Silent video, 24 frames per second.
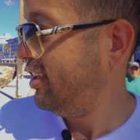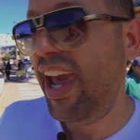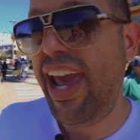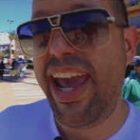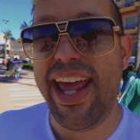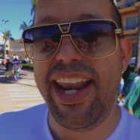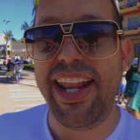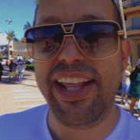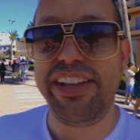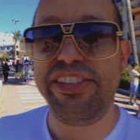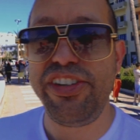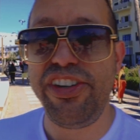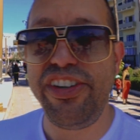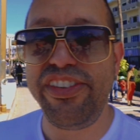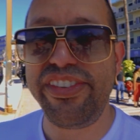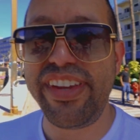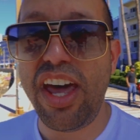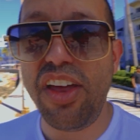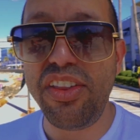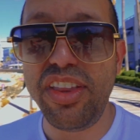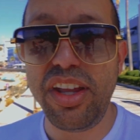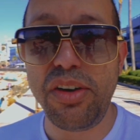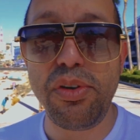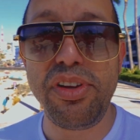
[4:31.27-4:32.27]
And it turns
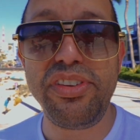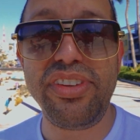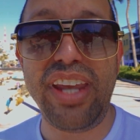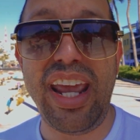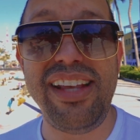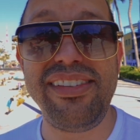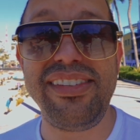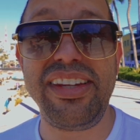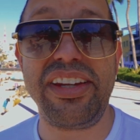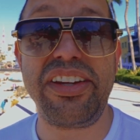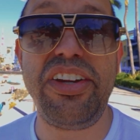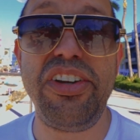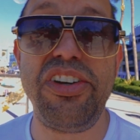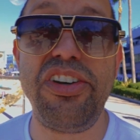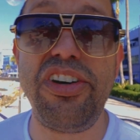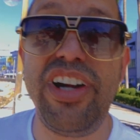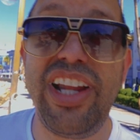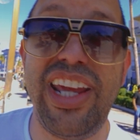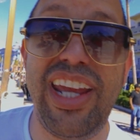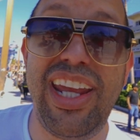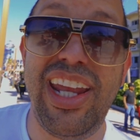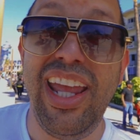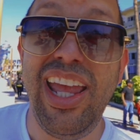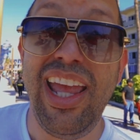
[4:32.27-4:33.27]
out there was a
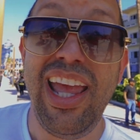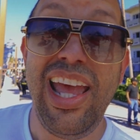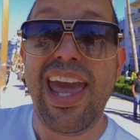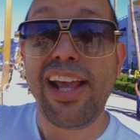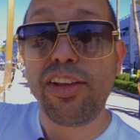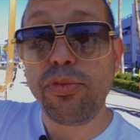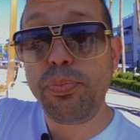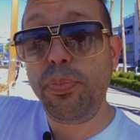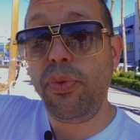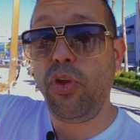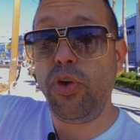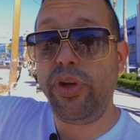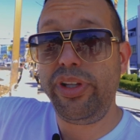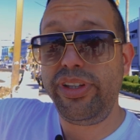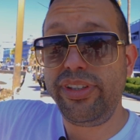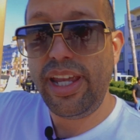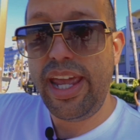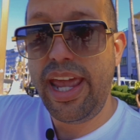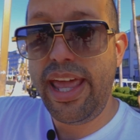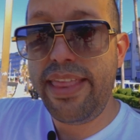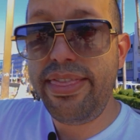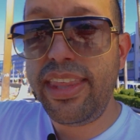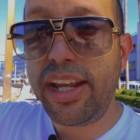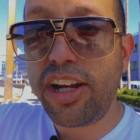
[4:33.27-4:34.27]
security exploit
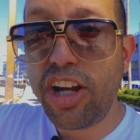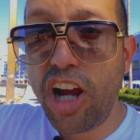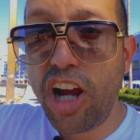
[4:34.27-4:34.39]
in the